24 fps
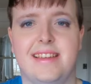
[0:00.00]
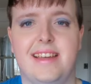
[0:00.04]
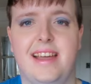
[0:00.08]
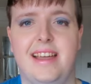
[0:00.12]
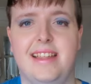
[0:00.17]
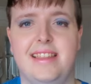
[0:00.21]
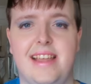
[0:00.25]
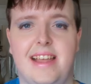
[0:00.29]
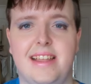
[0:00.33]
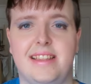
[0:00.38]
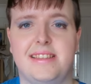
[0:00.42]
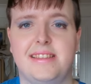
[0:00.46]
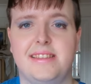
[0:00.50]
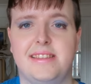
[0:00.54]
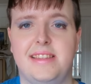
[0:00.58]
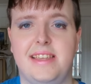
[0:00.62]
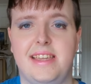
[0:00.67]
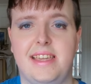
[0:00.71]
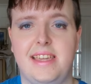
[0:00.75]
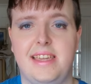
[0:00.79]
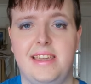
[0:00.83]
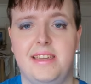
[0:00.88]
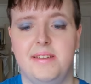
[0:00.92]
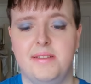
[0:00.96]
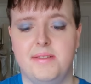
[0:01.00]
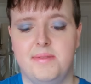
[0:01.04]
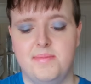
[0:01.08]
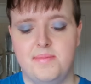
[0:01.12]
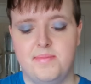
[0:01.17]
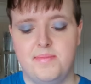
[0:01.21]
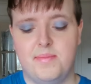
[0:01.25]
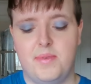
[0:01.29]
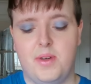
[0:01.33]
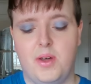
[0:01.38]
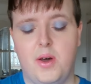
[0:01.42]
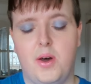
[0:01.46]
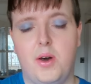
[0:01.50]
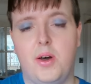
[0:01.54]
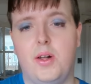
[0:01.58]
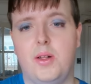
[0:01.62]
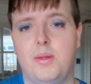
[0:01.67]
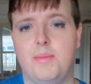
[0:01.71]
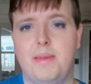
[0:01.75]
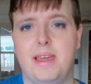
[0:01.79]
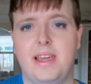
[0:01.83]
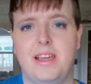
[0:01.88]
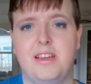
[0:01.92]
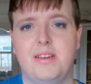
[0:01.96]
And that's the
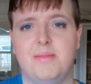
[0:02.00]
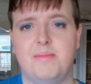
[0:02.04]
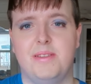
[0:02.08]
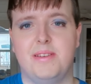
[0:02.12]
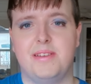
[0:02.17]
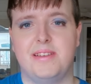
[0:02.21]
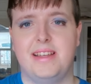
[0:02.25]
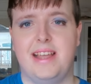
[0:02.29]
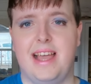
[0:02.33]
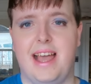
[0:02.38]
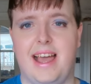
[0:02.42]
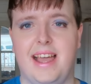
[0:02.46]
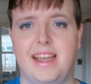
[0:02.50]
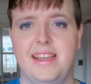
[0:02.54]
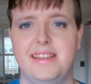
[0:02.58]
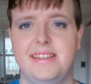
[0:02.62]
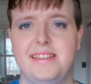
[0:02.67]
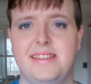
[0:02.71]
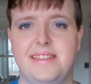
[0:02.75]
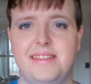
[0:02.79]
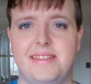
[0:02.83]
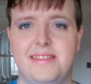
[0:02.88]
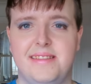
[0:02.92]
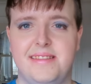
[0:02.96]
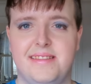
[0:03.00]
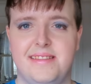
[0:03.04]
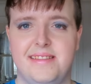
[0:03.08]
whole makeup look, guys.